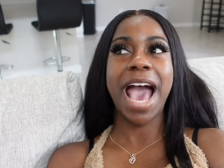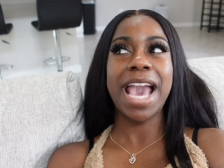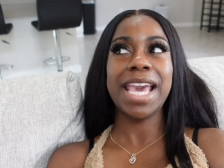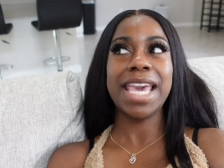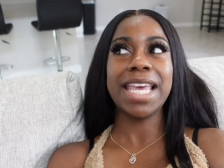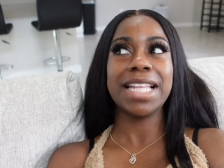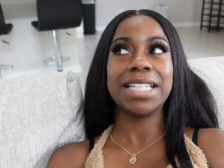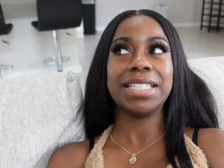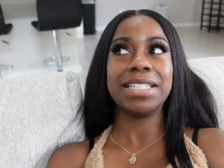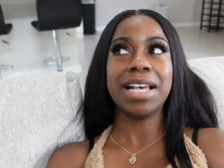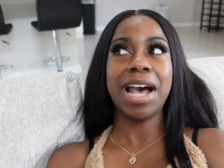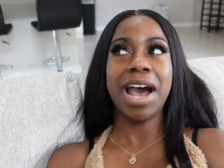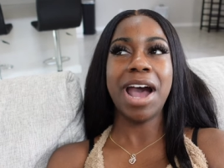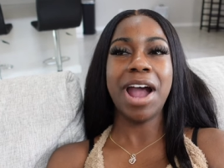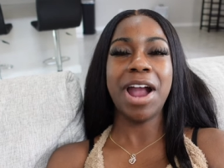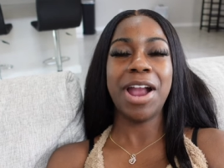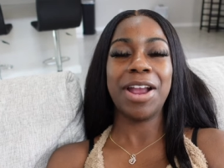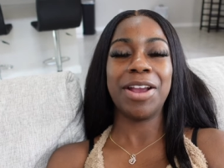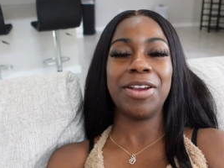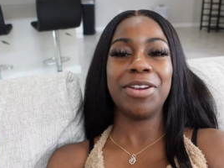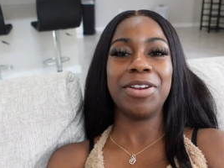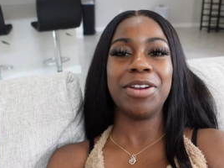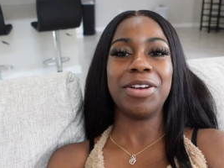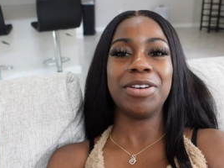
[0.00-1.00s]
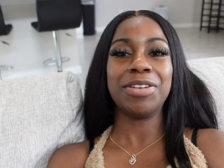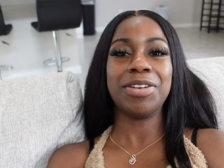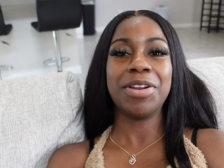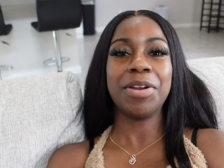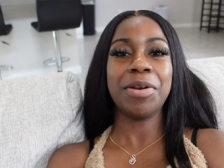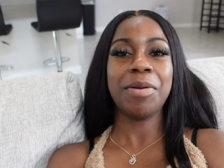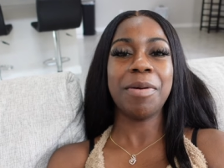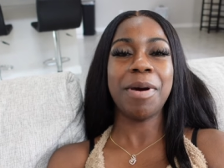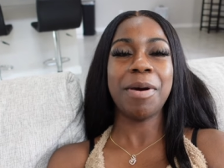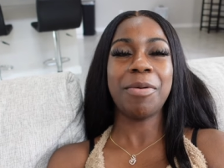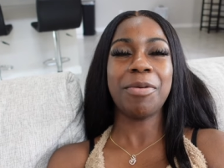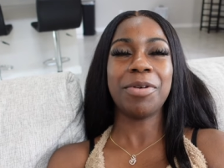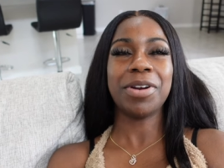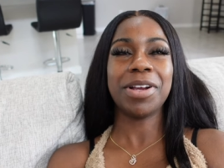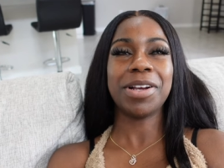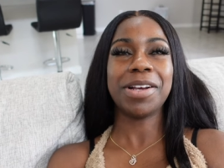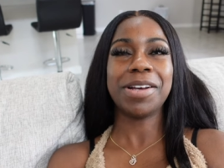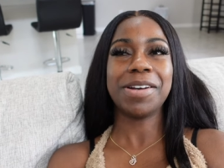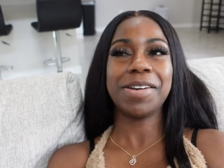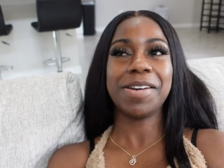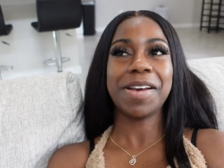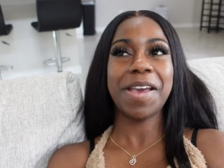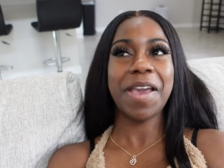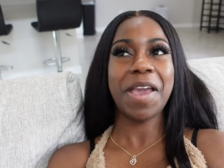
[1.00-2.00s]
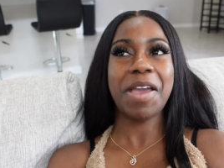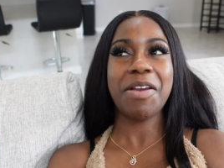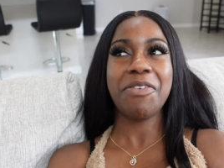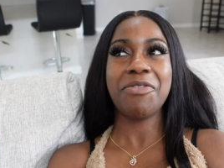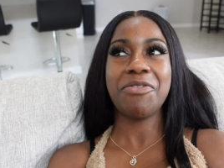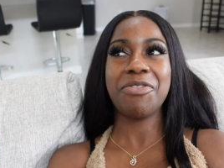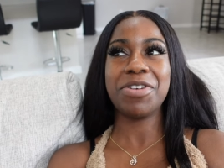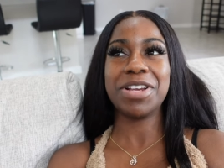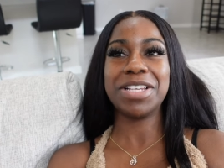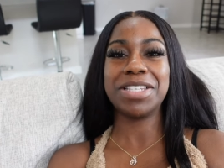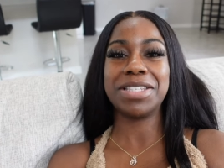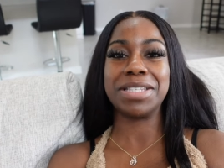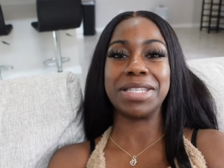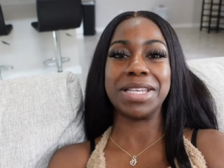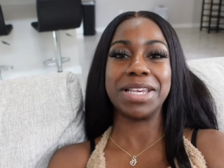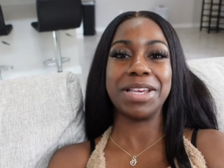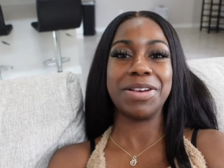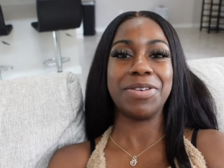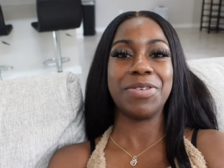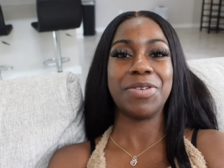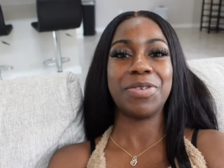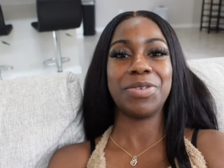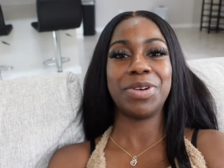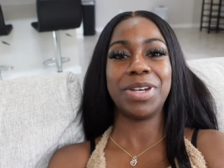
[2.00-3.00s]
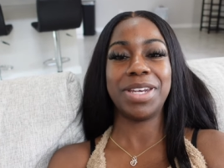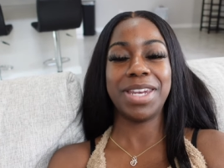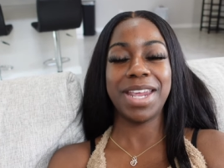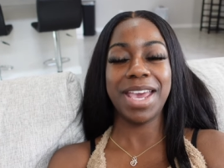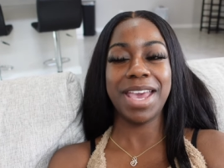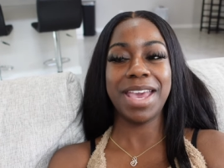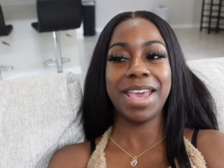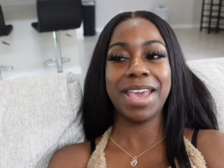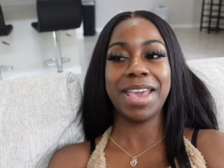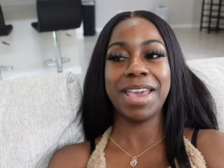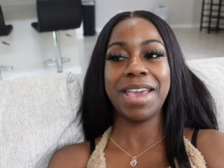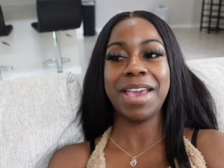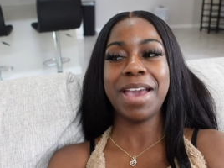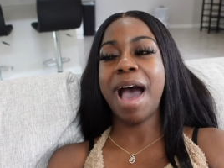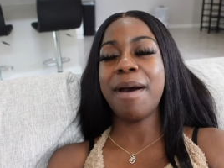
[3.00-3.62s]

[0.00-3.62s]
I get tired, you know, don't I want to cook every single day?